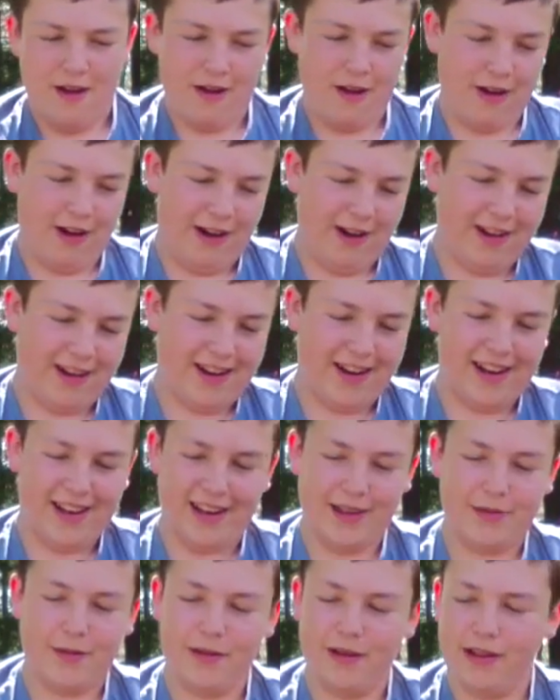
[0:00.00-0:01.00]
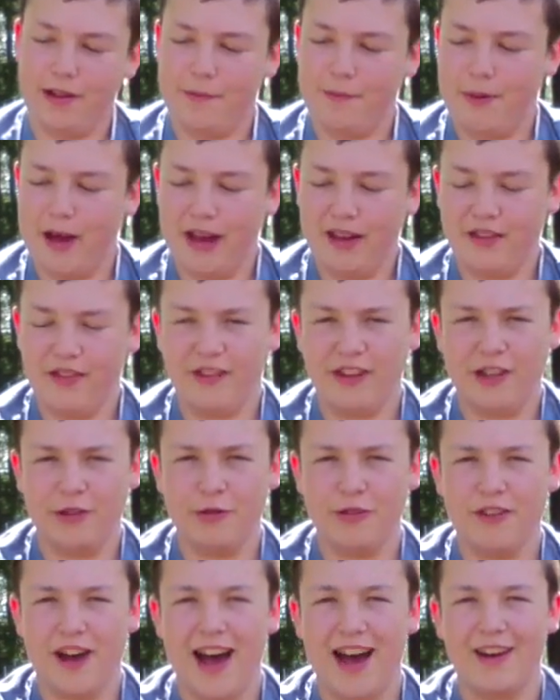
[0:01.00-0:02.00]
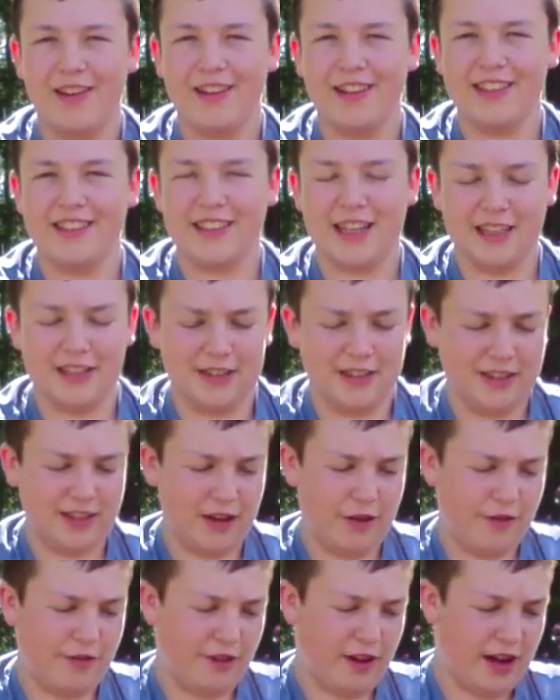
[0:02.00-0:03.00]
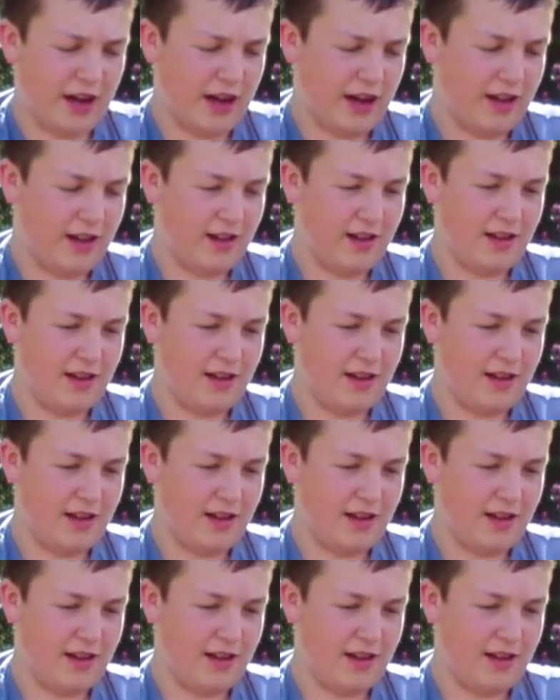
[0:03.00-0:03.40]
Oh, look at that, that's probably the best fish we've had of the session so far.